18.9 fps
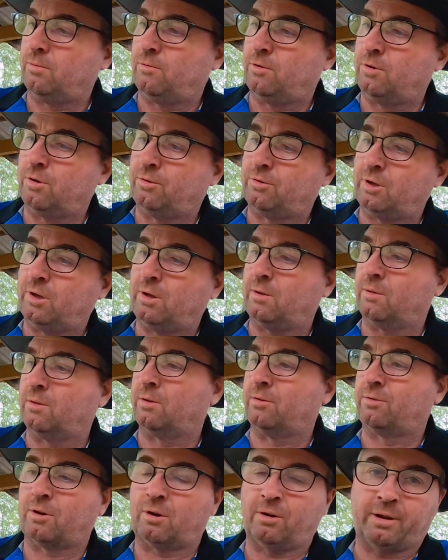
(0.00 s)
using the
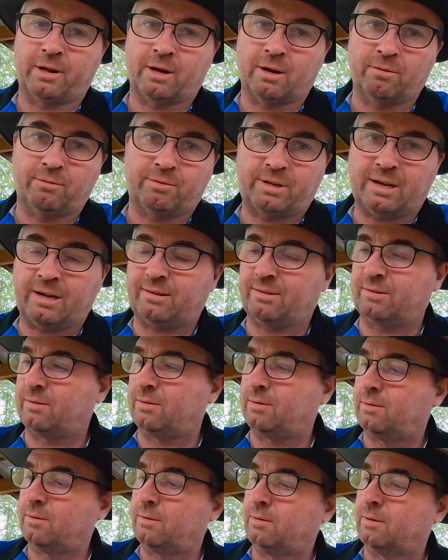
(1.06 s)
ZOLEO
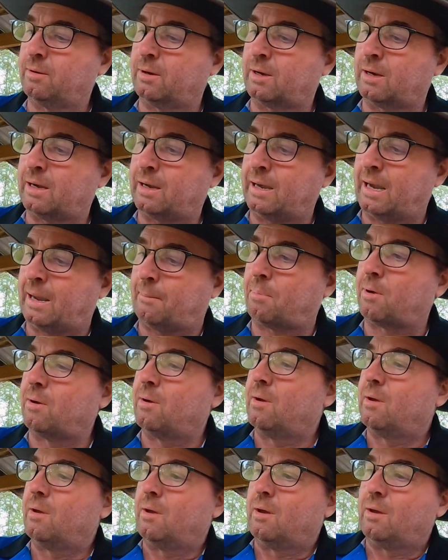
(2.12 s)
text app.
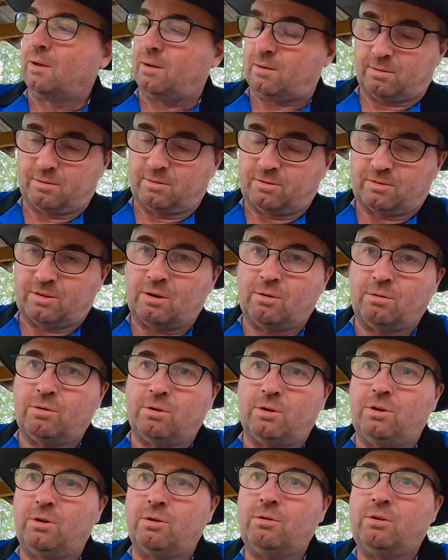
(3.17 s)
So
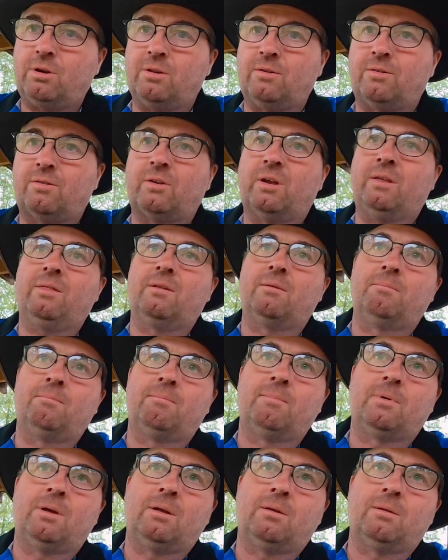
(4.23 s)
you can send
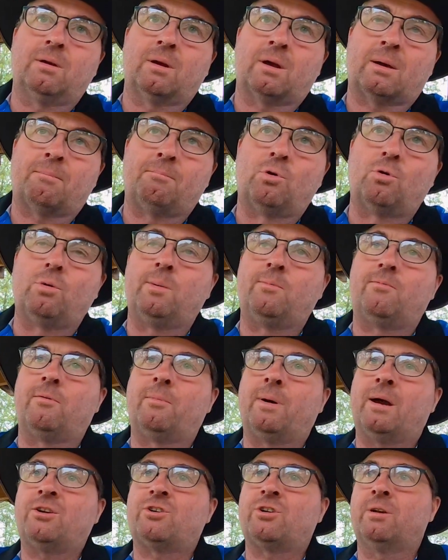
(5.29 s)
them more
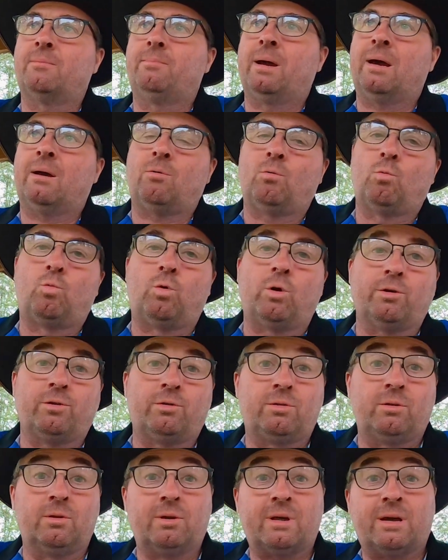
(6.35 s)
information about what
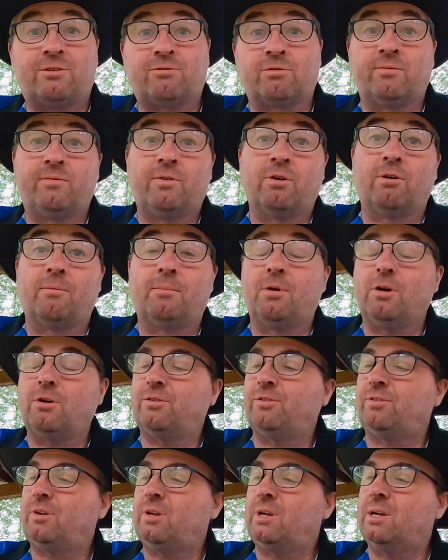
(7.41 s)
the nature of your
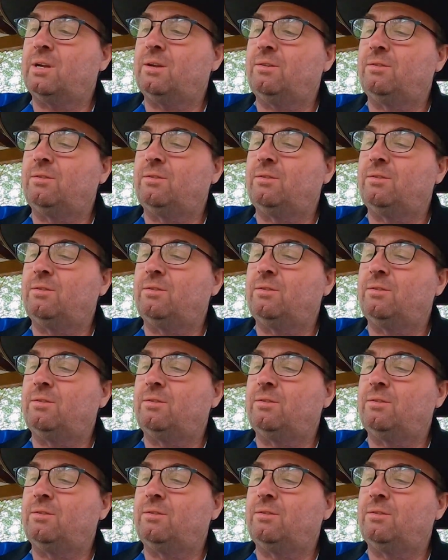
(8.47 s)
emergency